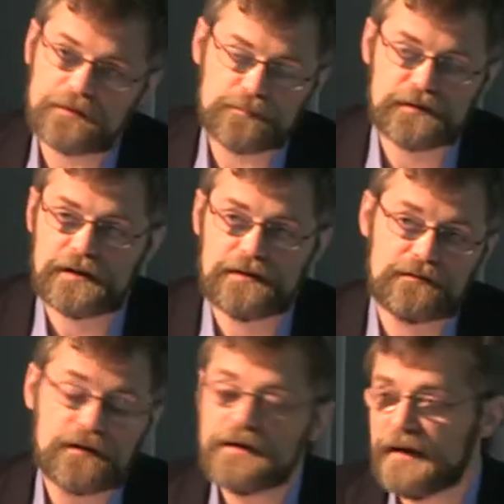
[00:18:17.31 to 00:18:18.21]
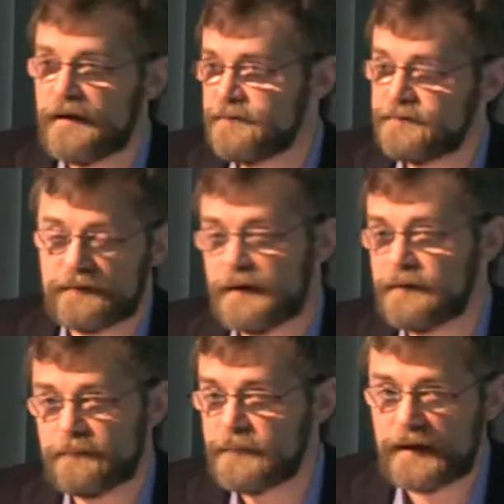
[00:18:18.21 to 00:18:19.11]
Some studies
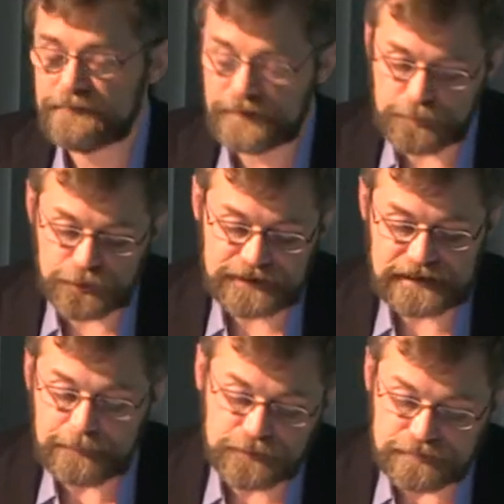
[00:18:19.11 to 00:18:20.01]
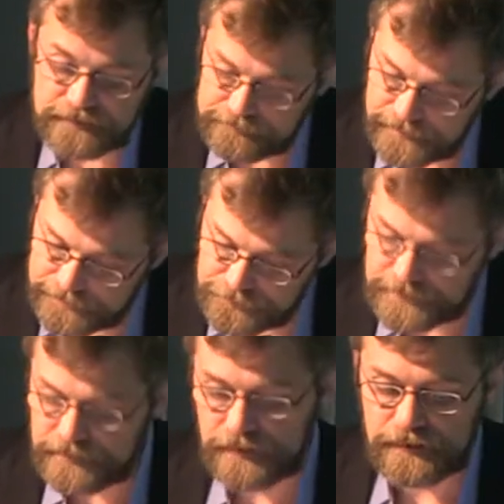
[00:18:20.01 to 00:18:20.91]
have reported up to 500,